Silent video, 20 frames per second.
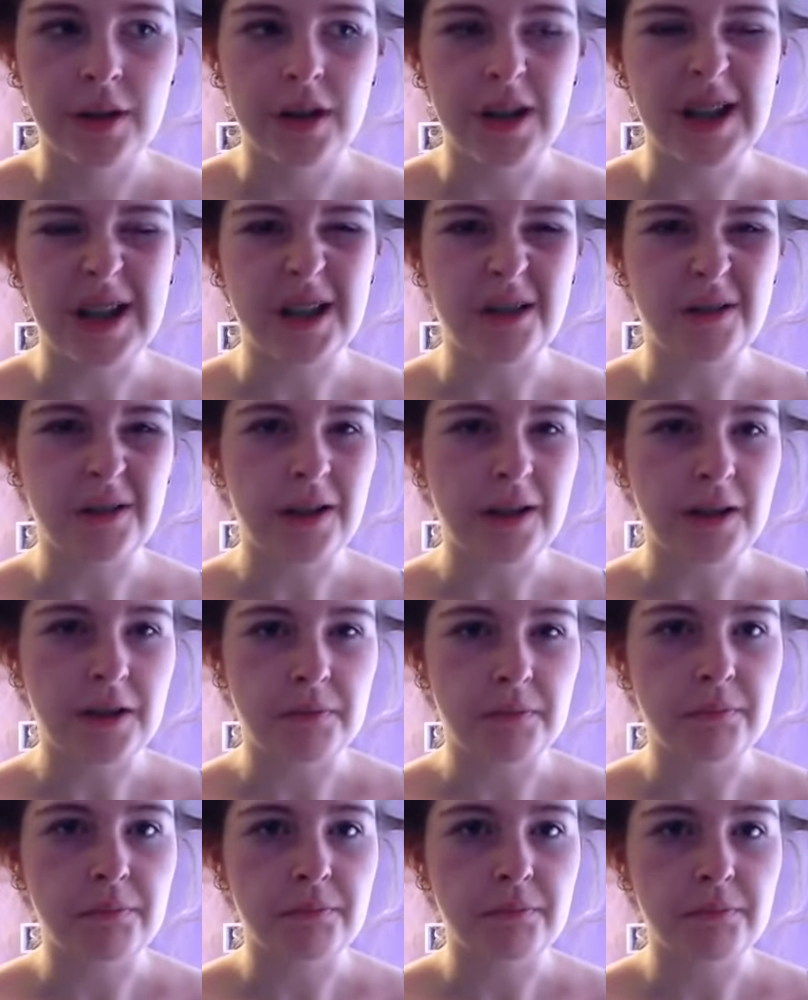you know, like the,
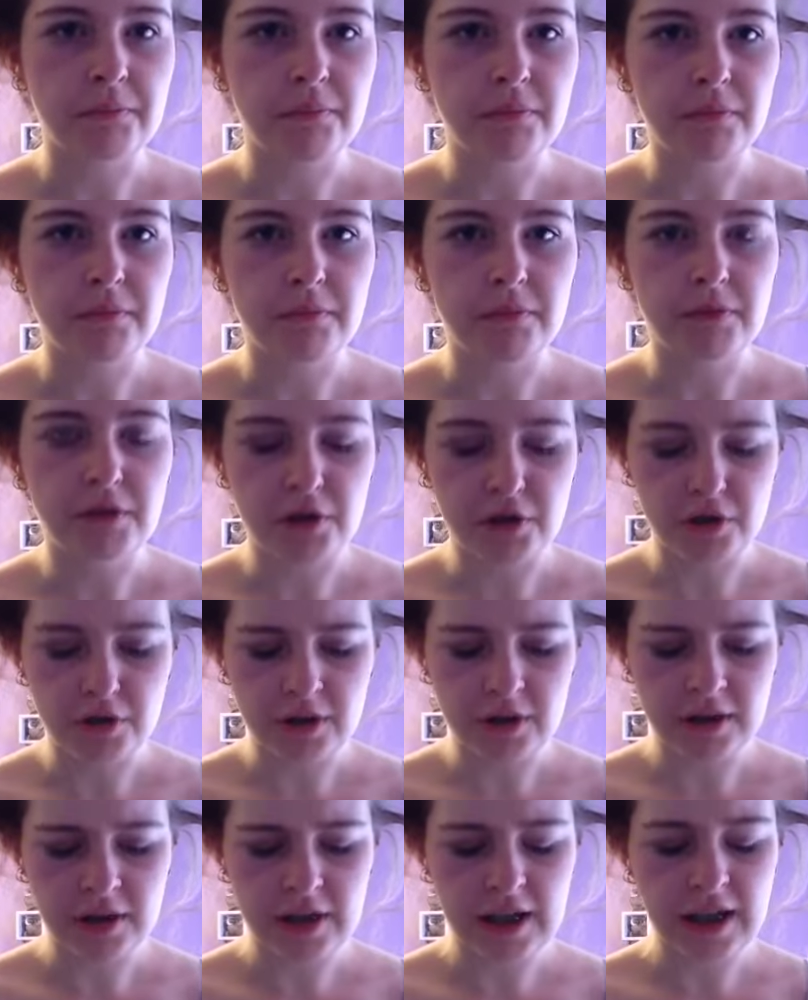
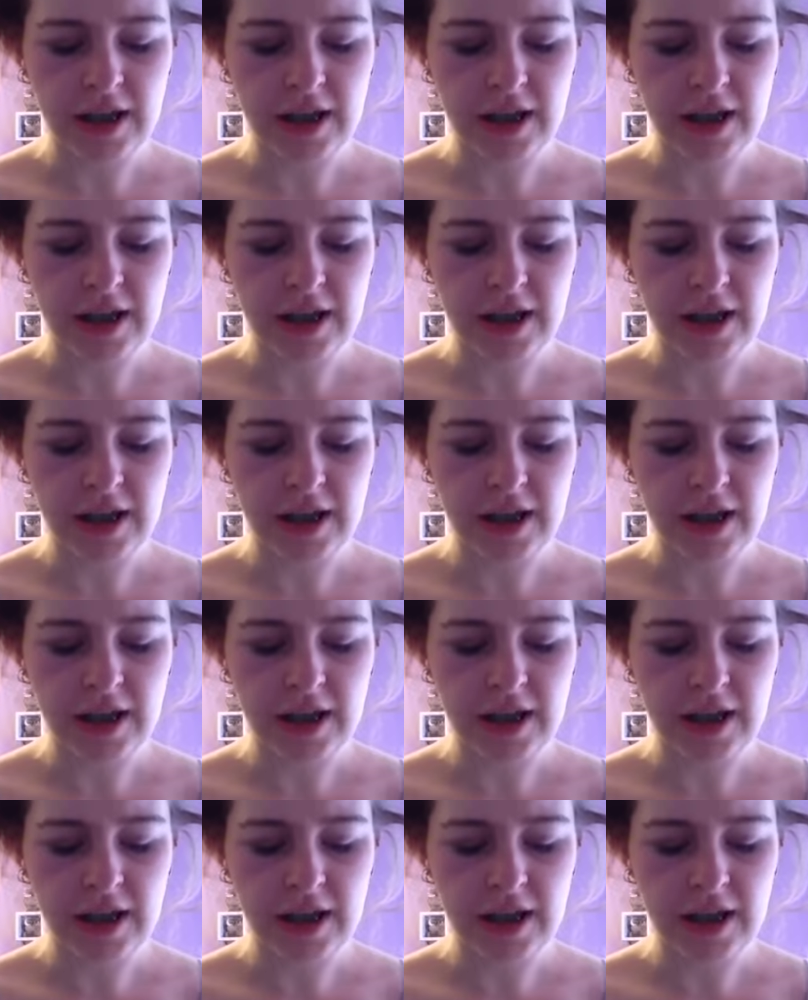it